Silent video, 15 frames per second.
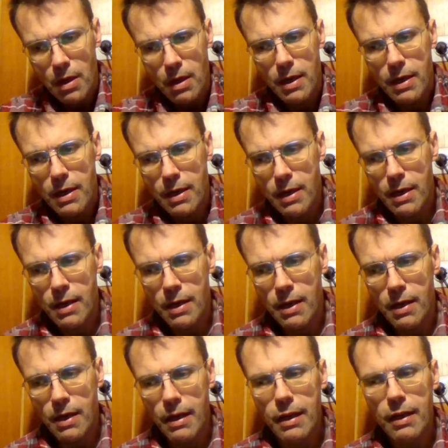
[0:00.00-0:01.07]

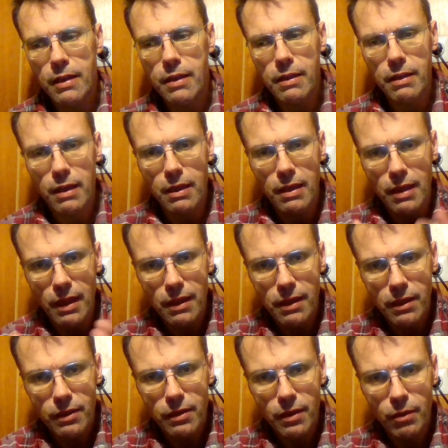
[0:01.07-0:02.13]
At the
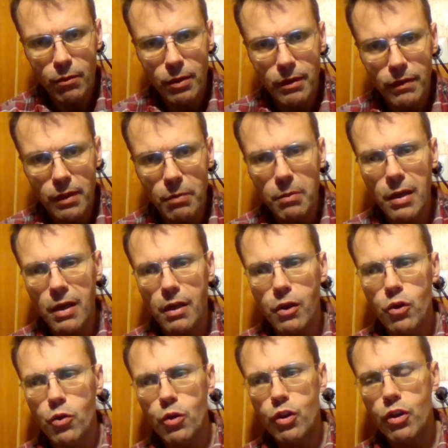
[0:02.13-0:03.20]
dentist, however,
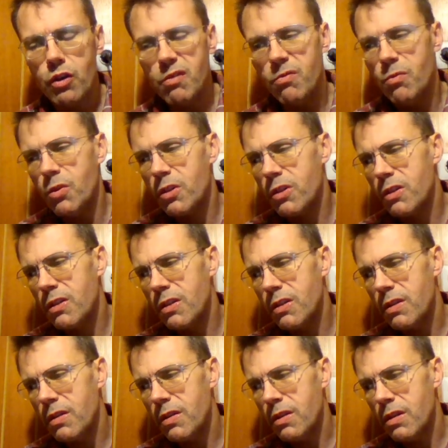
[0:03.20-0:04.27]
Milan Kučan
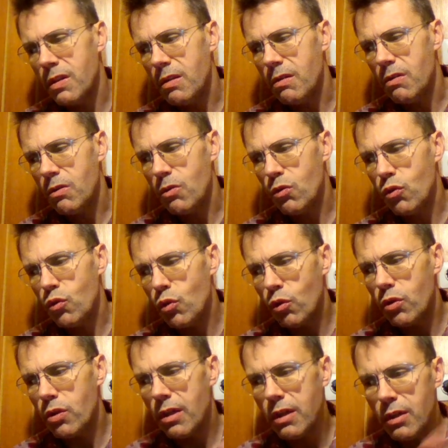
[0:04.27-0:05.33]
was
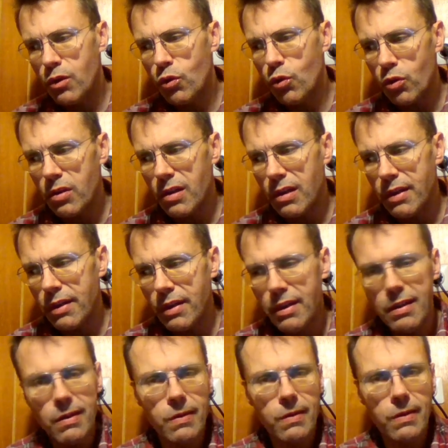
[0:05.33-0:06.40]
totally
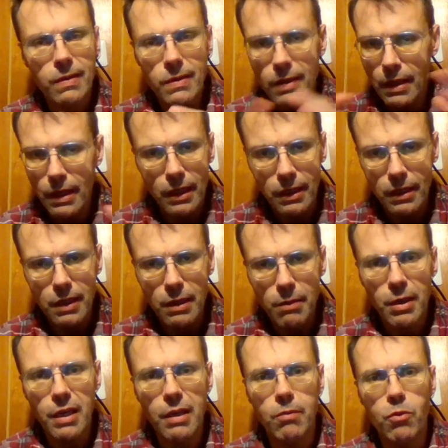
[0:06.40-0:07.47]
insane. He
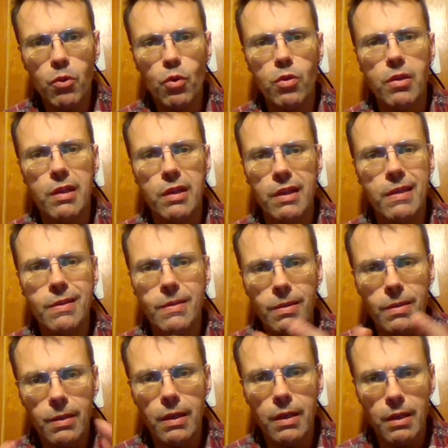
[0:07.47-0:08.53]
became totally
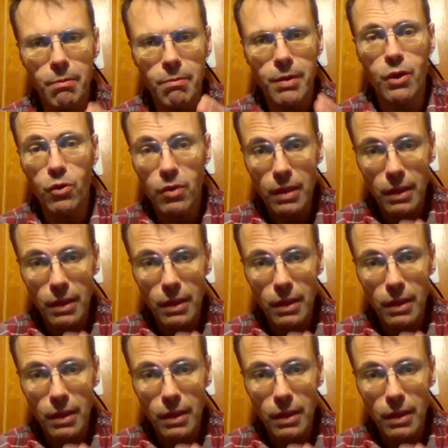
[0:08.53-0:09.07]
insane about the